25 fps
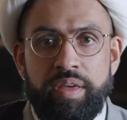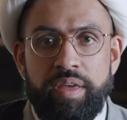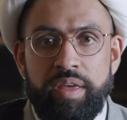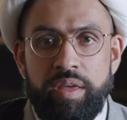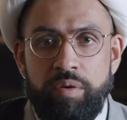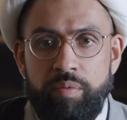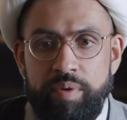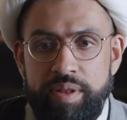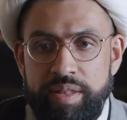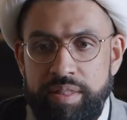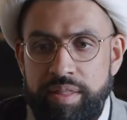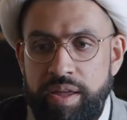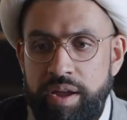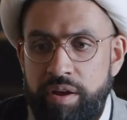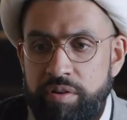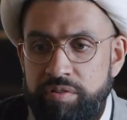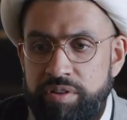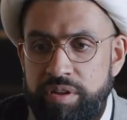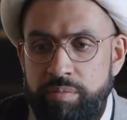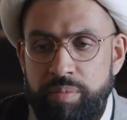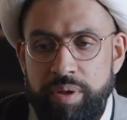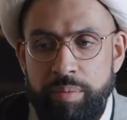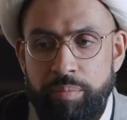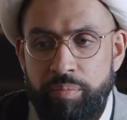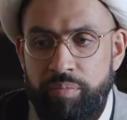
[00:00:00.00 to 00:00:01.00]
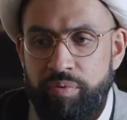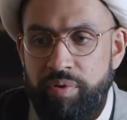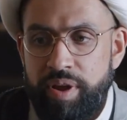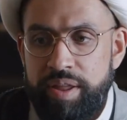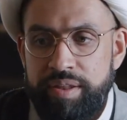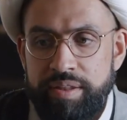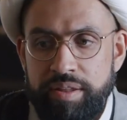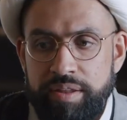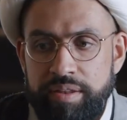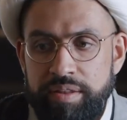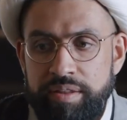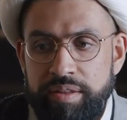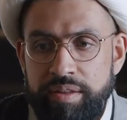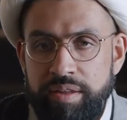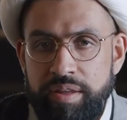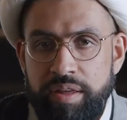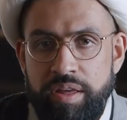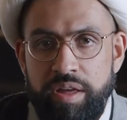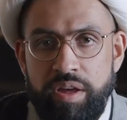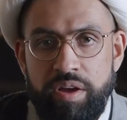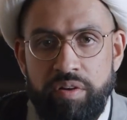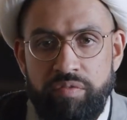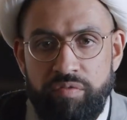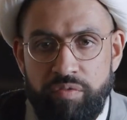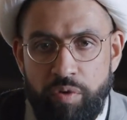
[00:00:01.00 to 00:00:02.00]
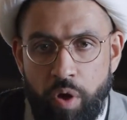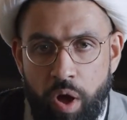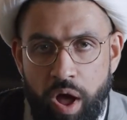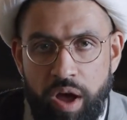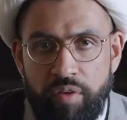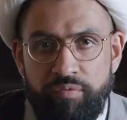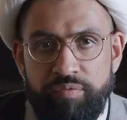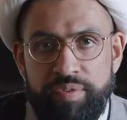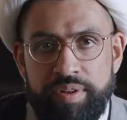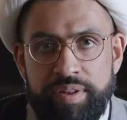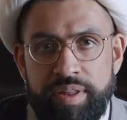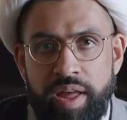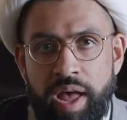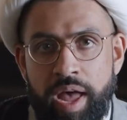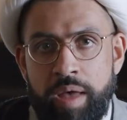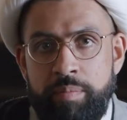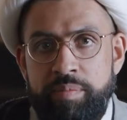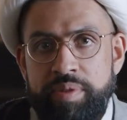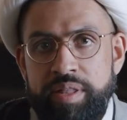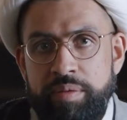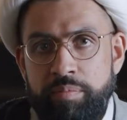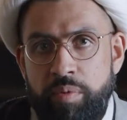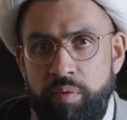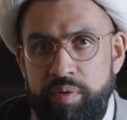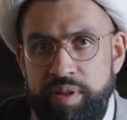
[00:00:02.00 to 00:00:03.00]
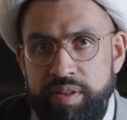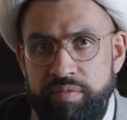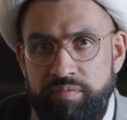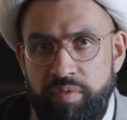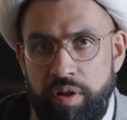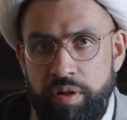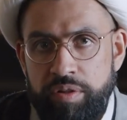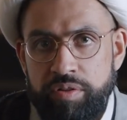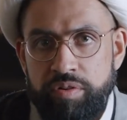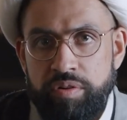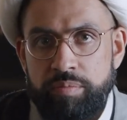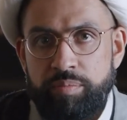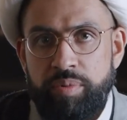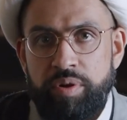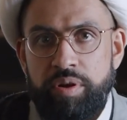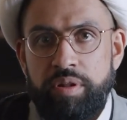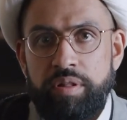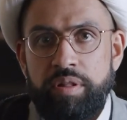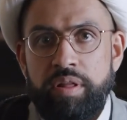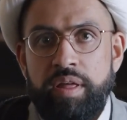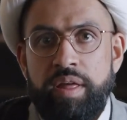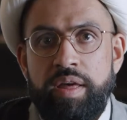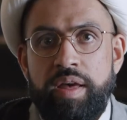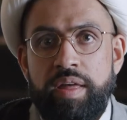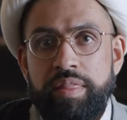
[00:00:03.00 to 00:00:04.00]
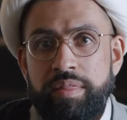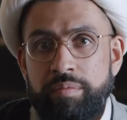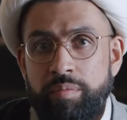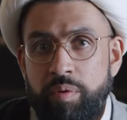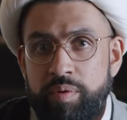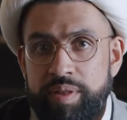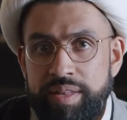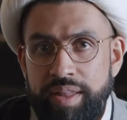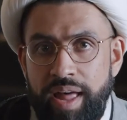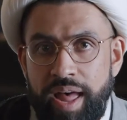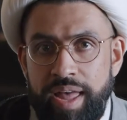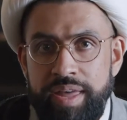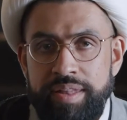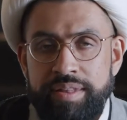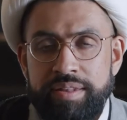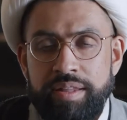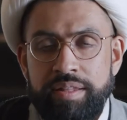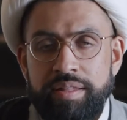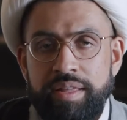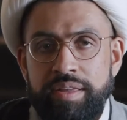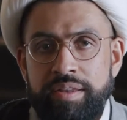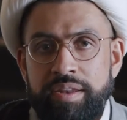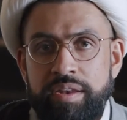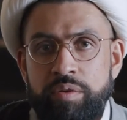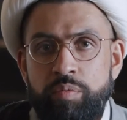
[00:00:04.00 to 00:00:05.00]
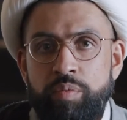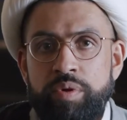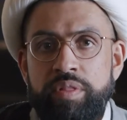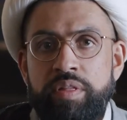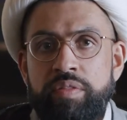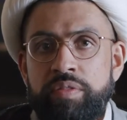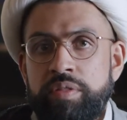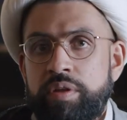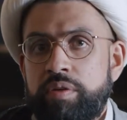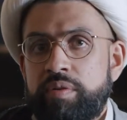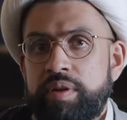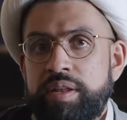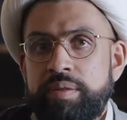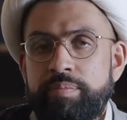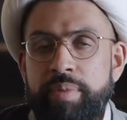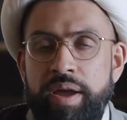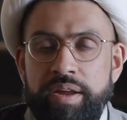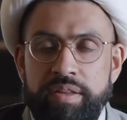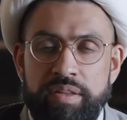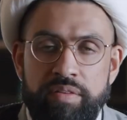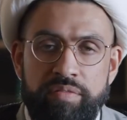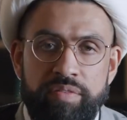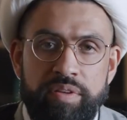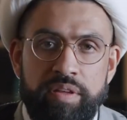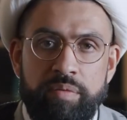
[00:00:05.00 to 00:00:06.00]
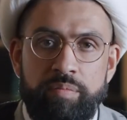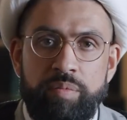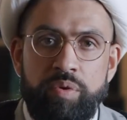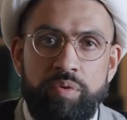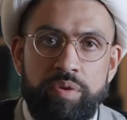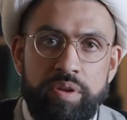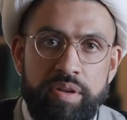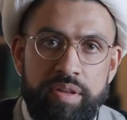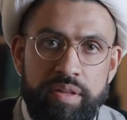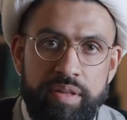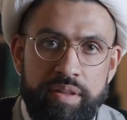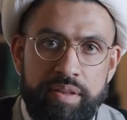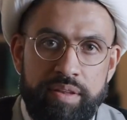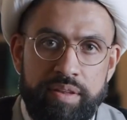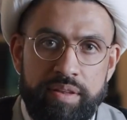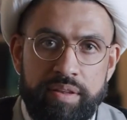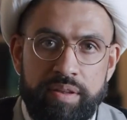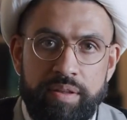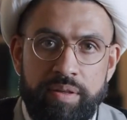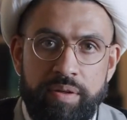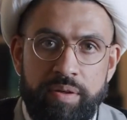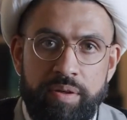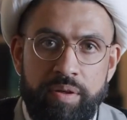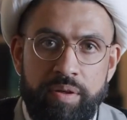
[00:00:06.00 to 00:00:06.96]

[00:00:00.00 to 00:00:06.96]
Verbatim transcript: He was there to be present for oftentimes the most vulnerable and the most isolated within their respective communities.